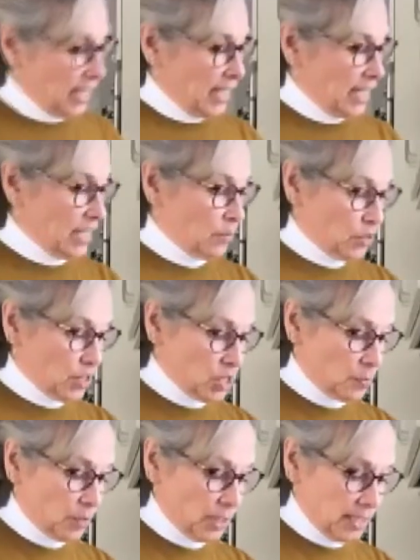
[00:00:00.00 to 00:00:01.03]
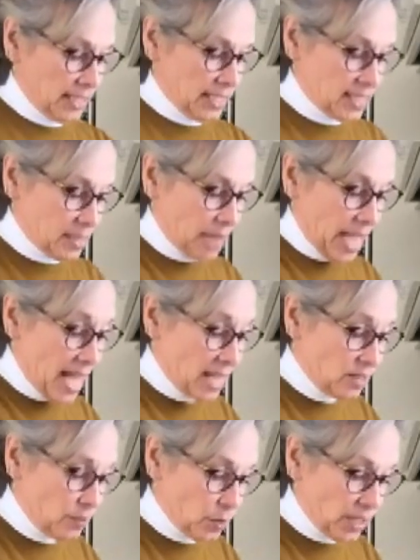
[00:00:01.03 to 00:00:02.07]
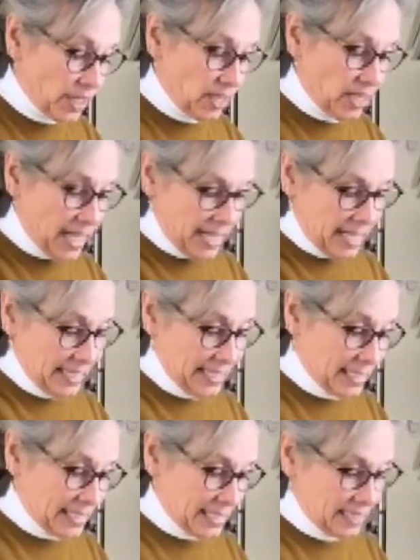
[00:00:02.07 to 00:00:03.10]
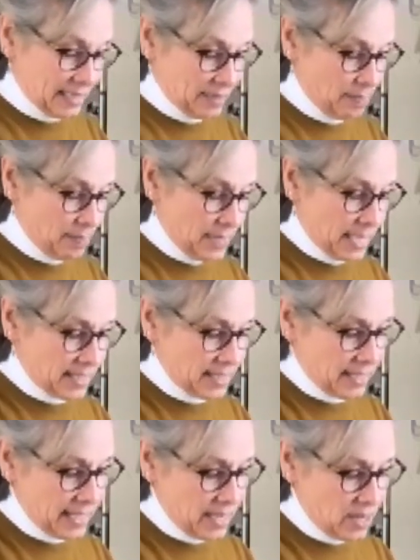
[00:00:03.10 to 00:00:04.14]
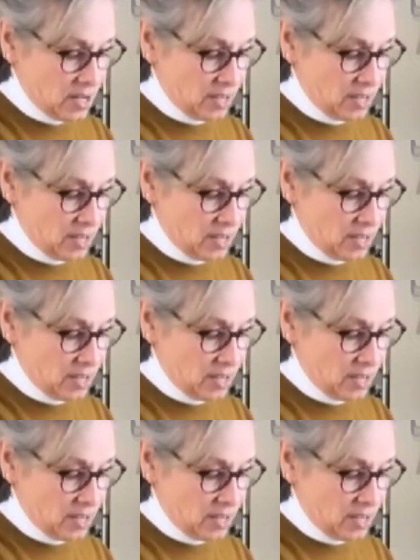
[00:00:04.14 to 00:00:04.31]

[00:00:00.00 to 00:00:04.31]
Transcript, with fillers: And then we're just putting in some olive oil on it, mixing that all